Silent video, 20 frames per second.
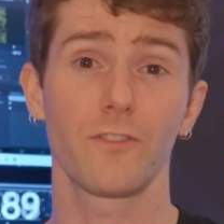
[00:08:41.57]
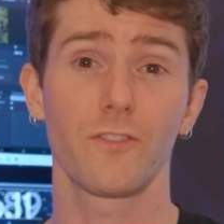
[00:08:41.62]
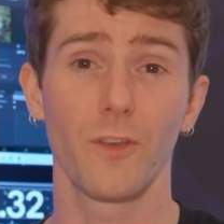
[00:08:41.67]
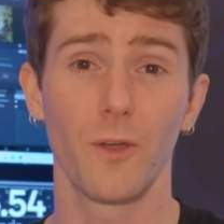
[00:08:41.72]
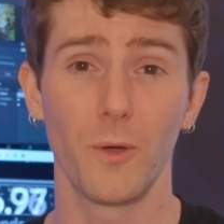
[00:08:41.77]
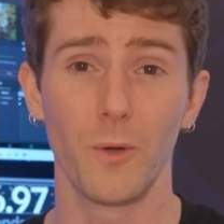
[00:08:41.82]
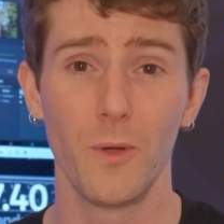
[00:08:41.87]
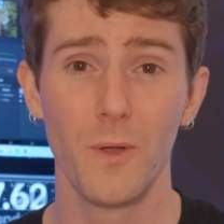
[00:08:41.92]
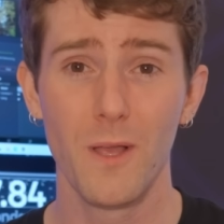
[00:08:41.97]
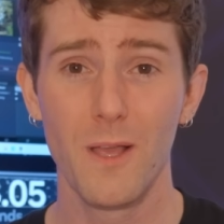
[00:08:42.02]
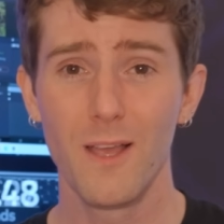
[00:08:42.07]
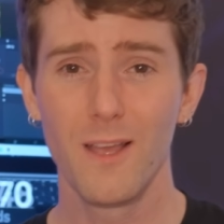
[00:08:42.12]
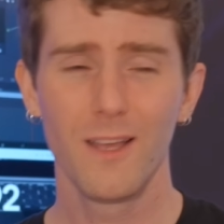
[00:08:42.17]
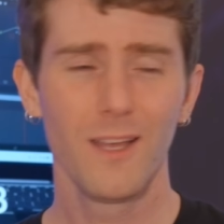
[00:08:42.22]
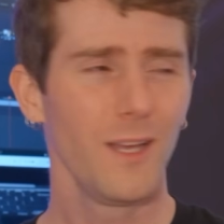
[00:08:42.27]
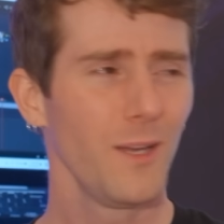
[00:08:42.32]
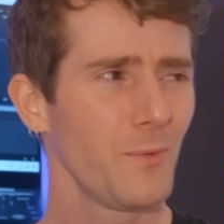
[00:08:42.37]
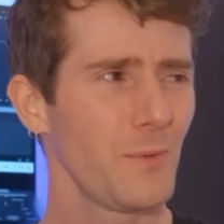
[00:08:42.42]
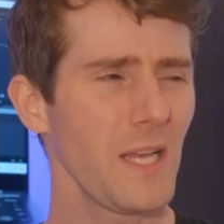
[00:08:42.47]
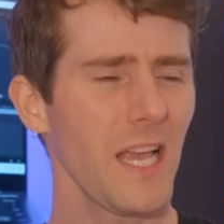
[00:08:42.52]
so
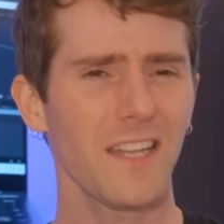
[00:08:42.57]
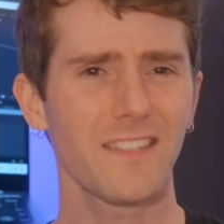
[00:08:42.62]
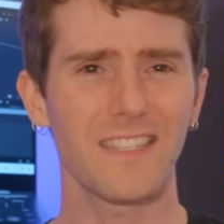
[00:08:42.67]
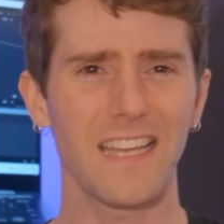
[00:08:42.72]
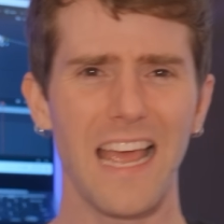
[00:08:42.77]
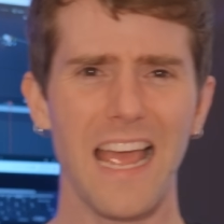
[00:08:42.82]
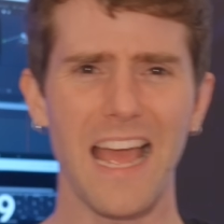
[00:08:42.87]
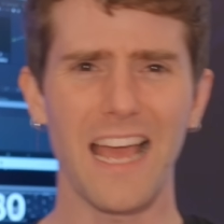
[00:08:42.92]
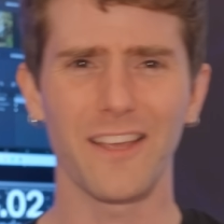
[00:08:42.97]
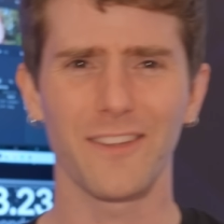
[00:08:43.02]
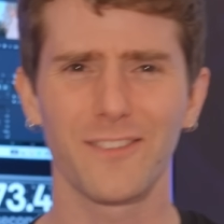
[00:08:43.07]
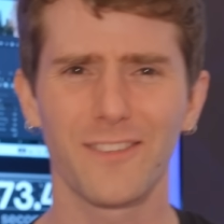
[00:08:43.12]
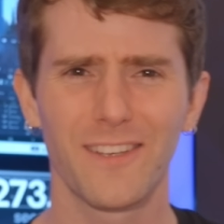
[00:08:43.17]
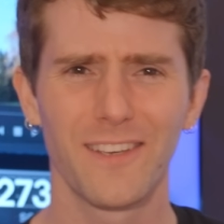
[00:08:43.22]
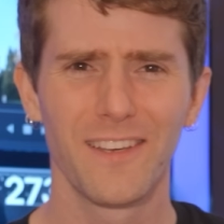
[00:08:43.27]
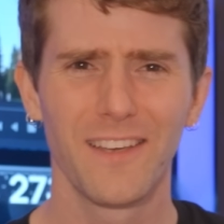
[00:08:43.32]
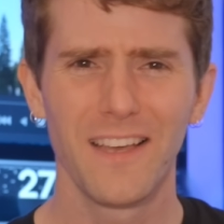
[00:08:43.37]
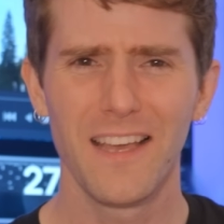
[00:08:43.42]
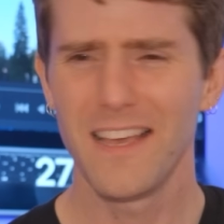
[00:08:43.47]
we had to ask,